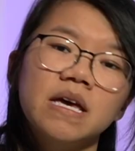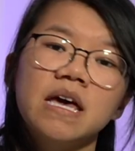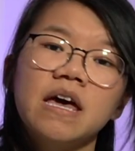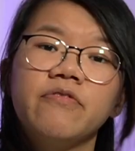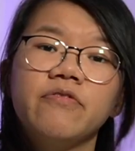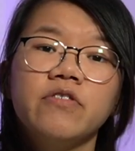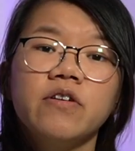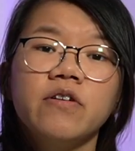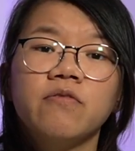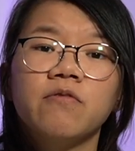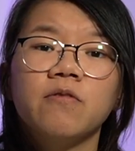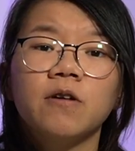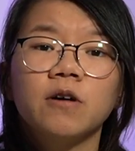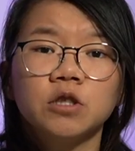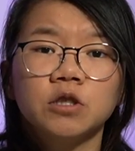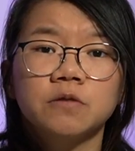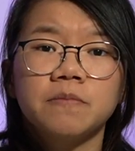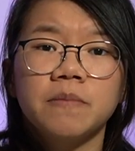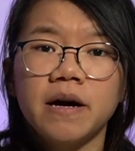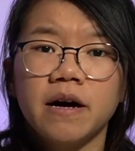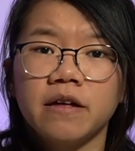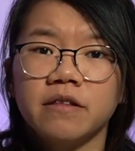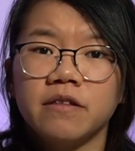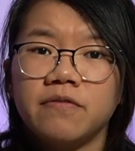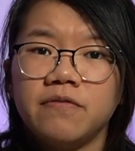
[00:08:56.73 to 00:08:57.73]
If you've watched
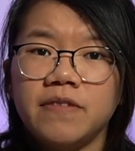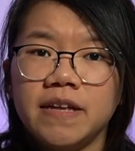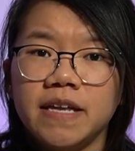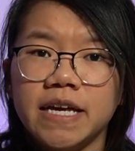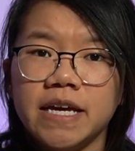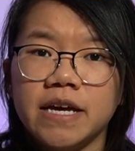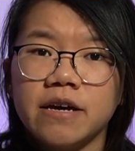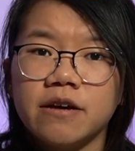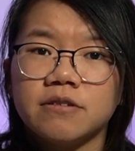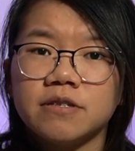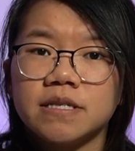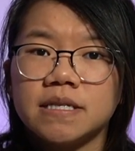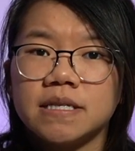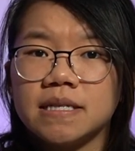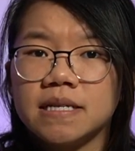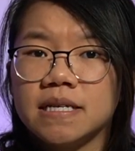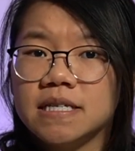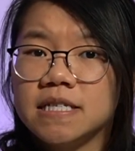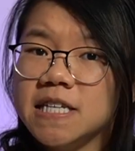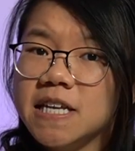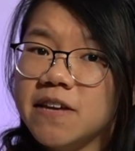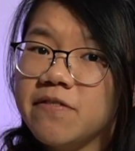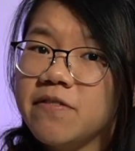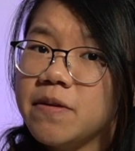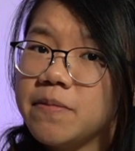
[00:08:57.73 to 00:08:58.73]
my other videos in the
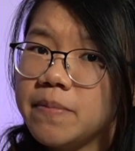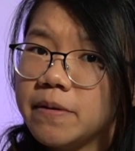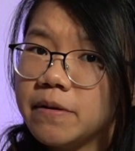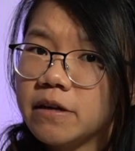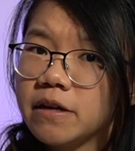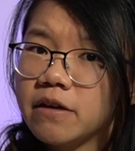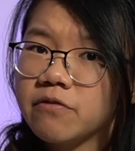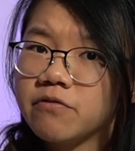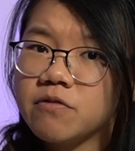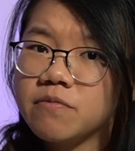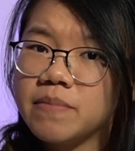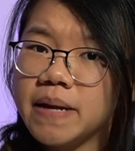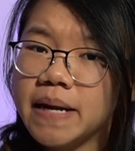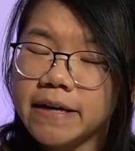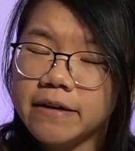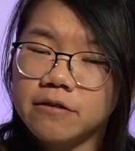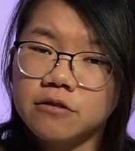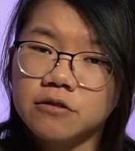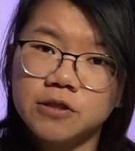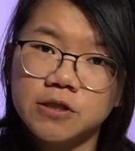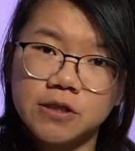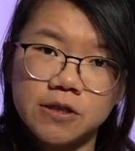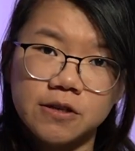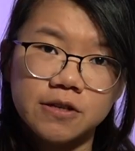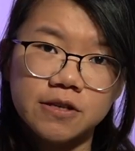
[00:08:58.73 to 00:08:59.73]
CV Building for
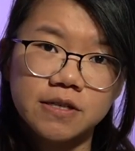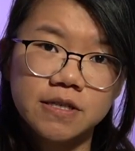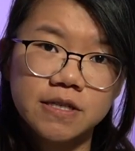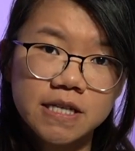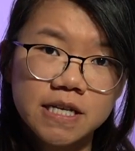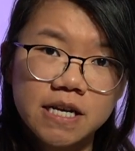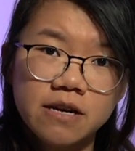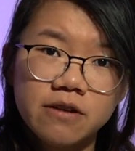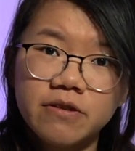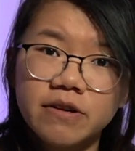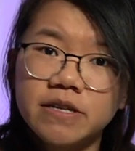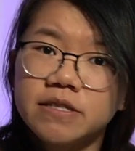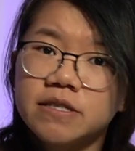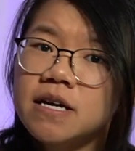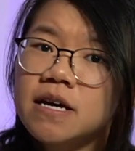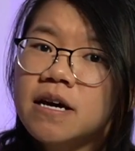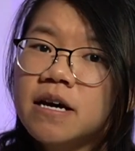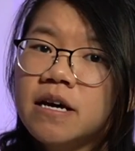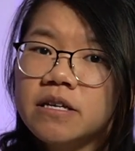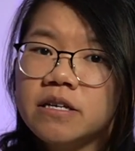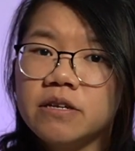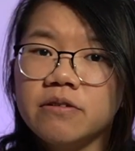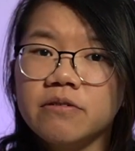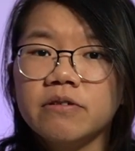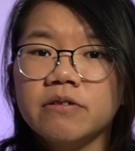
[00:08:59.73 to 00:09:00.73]
Medical Students series,
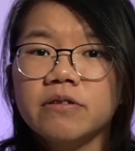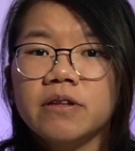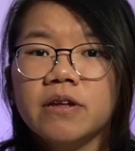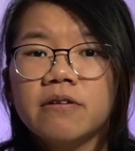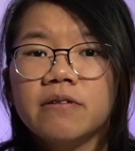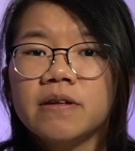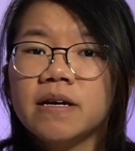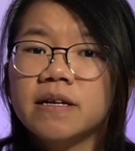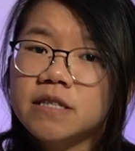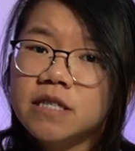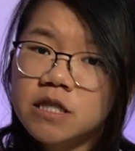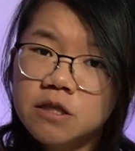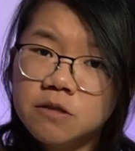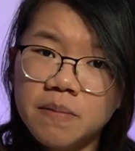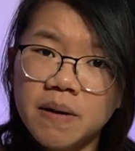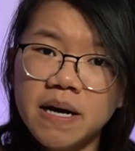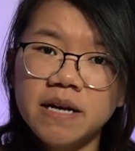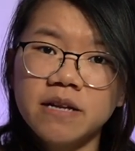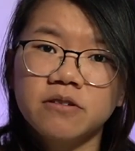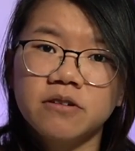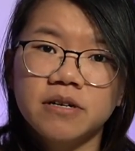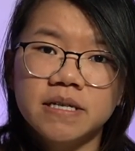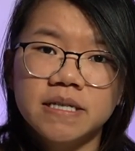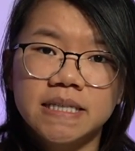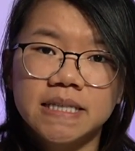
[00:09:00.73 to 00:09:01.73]
you will know that
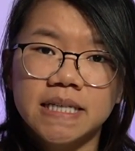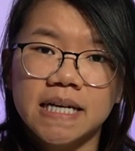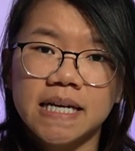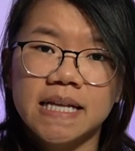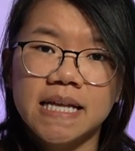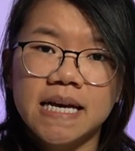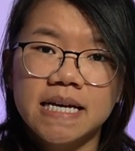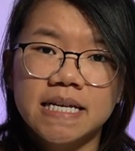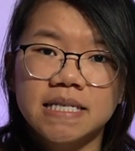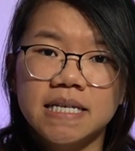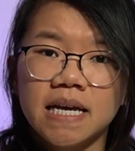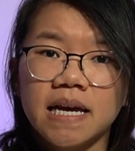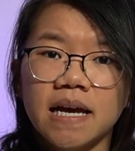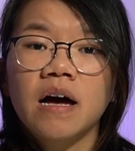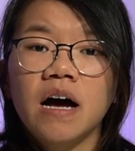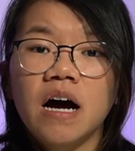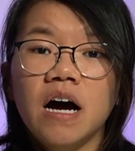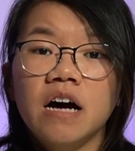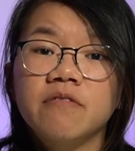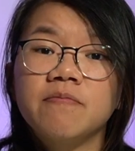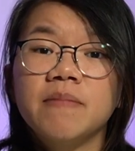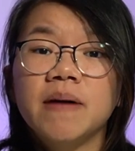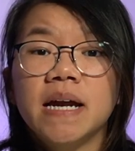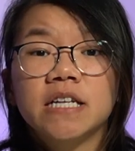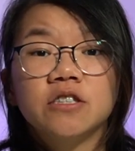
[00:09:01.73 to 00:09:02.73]
despite not intercalating,
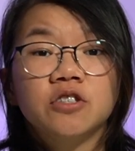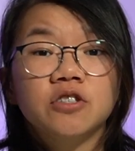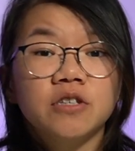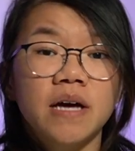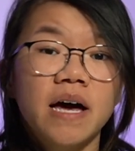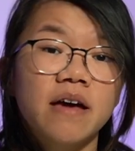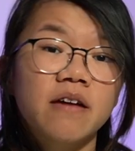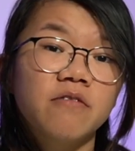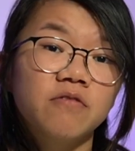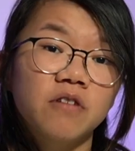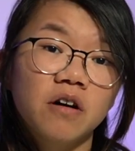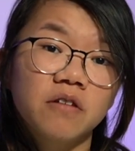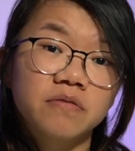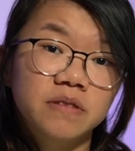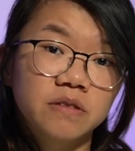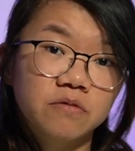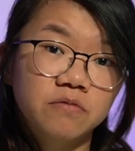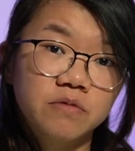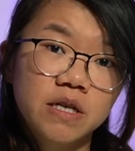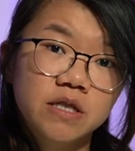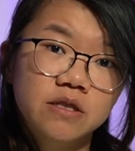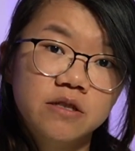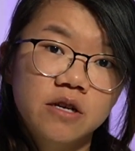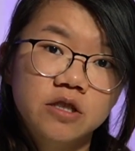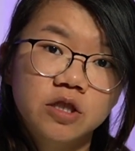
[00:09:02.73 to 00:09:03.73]
I've managed to get involved in
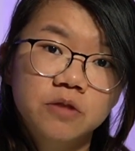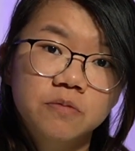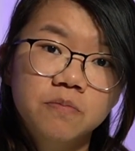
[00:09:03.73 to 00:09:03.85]
research